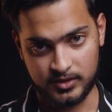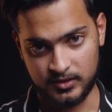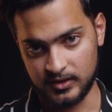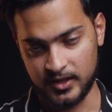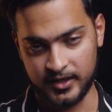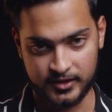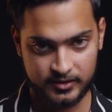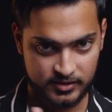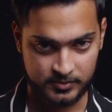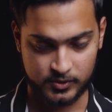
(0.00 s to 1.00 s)
leave a like,
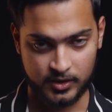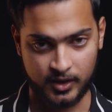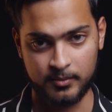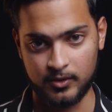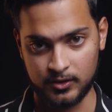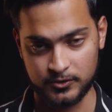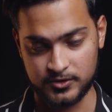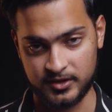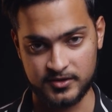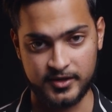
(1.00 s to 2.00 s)
subscribe, all those
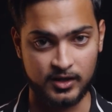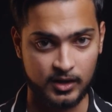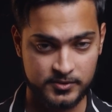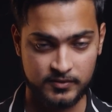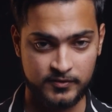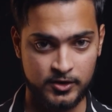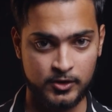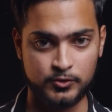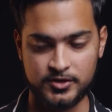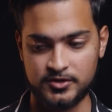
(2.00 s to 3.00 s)
things that helps the
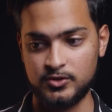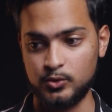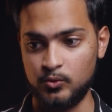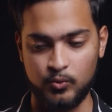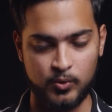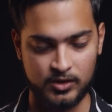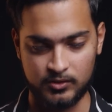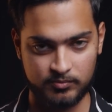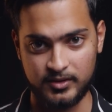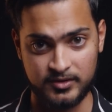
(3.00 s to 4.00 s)
video just do
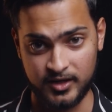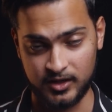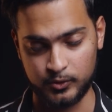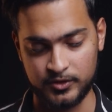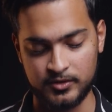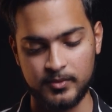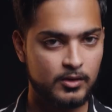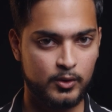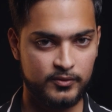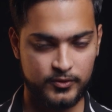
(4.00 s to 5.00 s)
well in the algorithm.
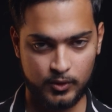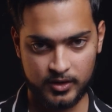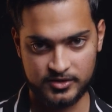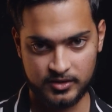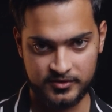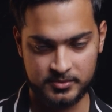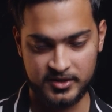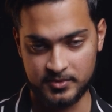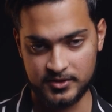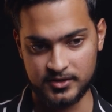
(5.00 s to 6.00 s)
Or if you are a
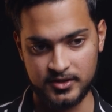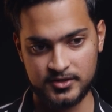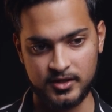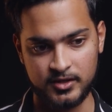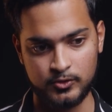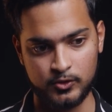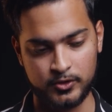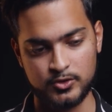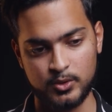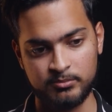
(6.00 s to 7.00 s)
service-based business and you're
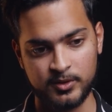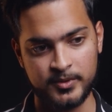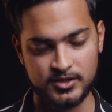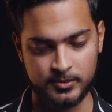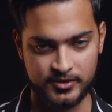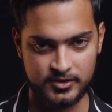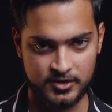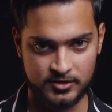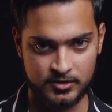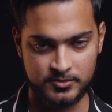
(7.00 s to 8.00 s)
looking to implement some of the
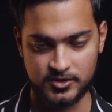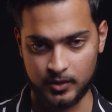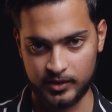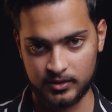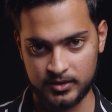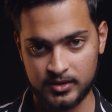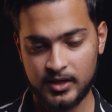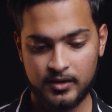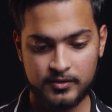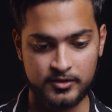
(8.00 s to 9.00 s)
systems directly,
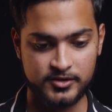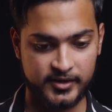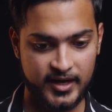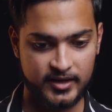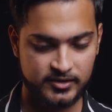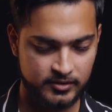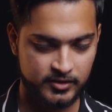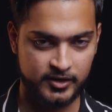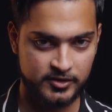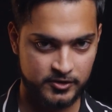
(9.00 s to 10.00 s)
there's a Calendly
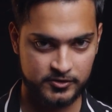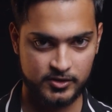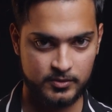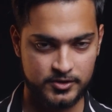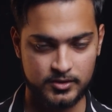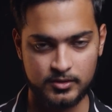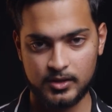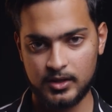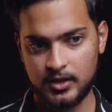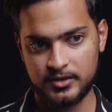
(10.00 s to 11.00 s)
link in the description
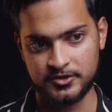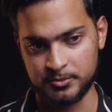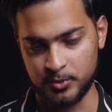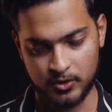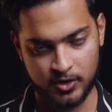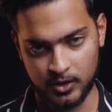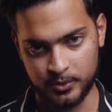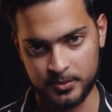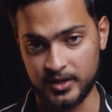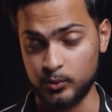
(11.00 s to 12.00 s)
Just book a call
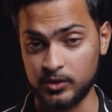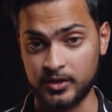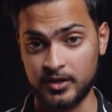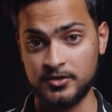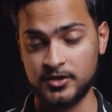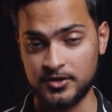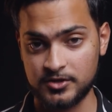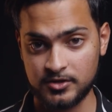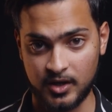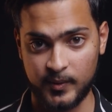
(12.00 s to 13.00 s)
with me and we'll get in
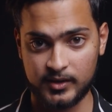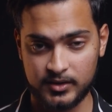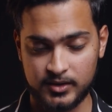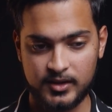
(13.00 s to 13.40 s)
touch directly.